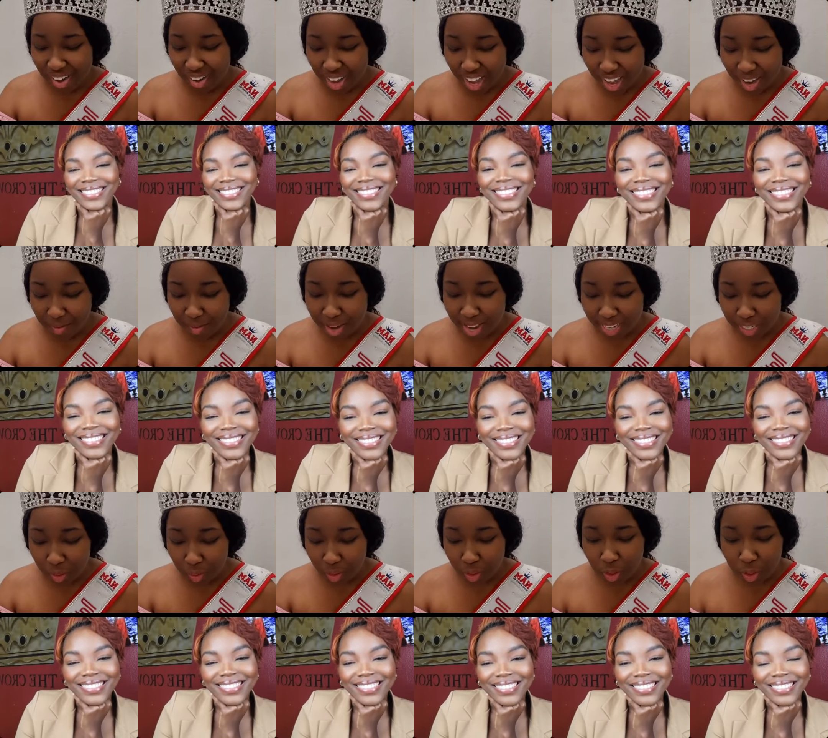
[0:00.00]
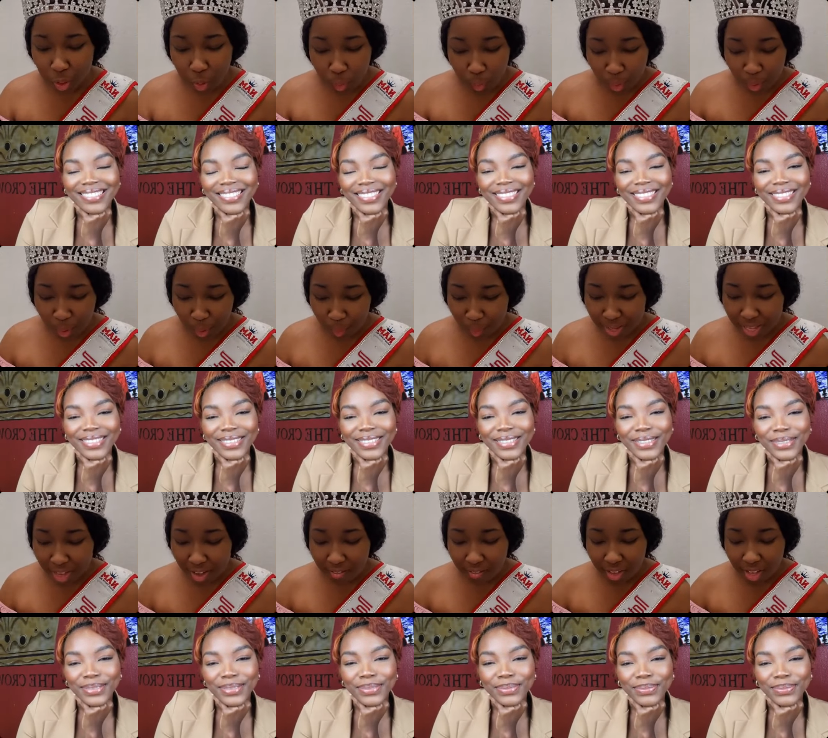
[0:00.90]
Speaker 1: Okay, next one. Don't worry, we
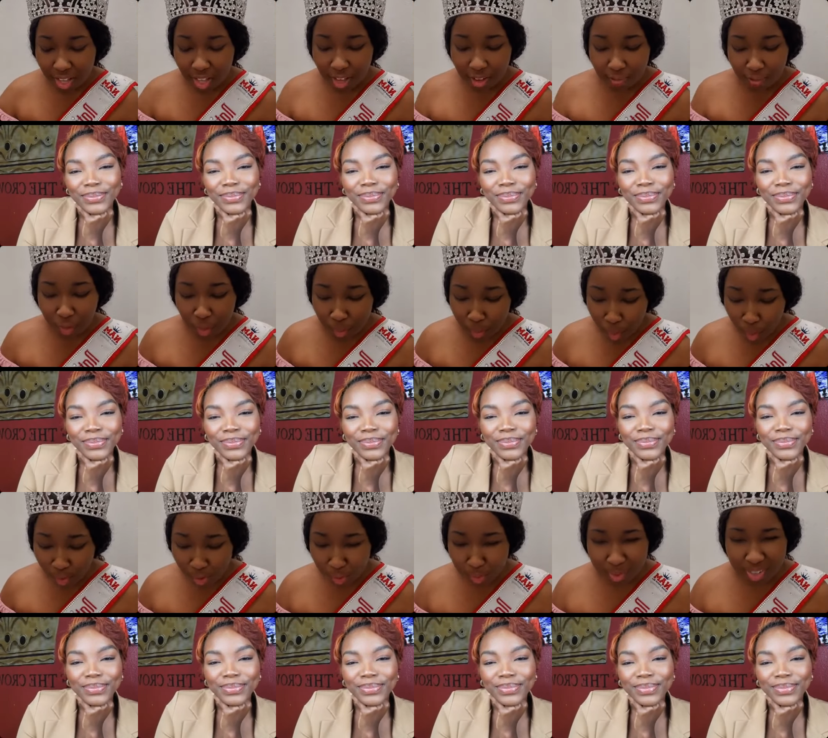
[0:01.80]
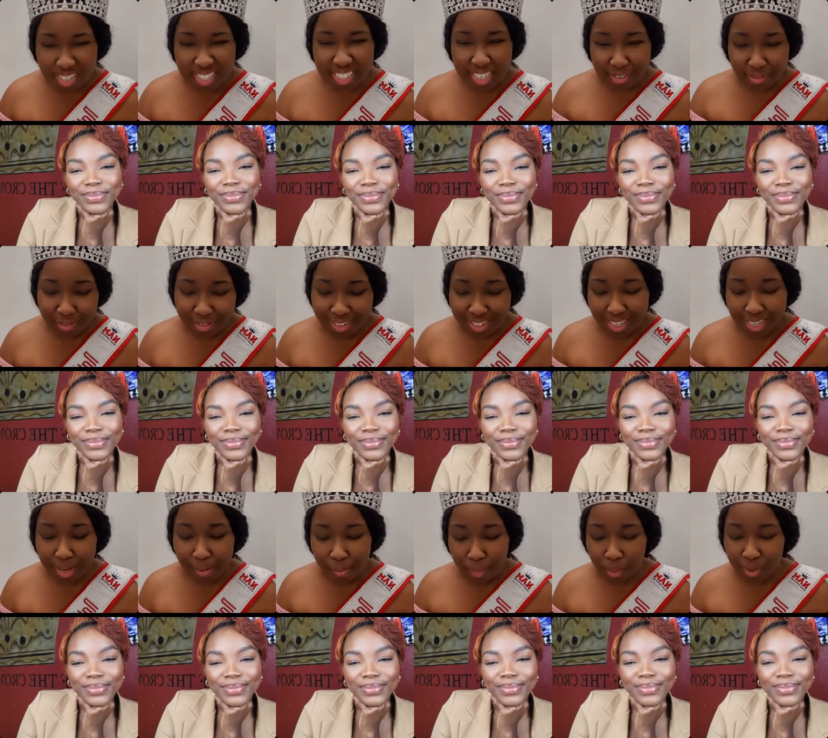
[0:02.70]
have a few more that you could definitely
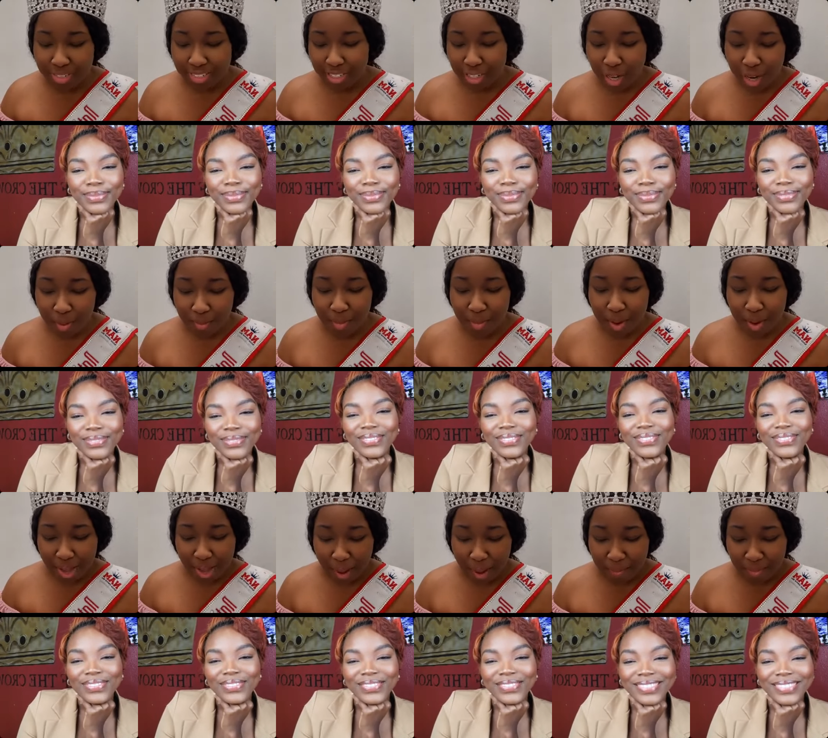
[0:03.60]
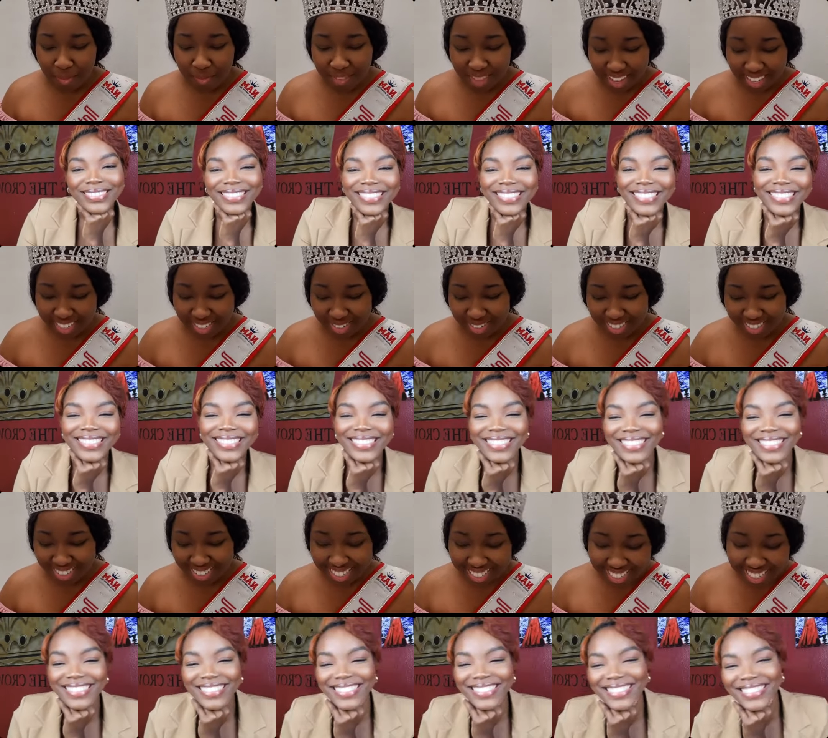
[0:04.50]
get points on. Okay, next one.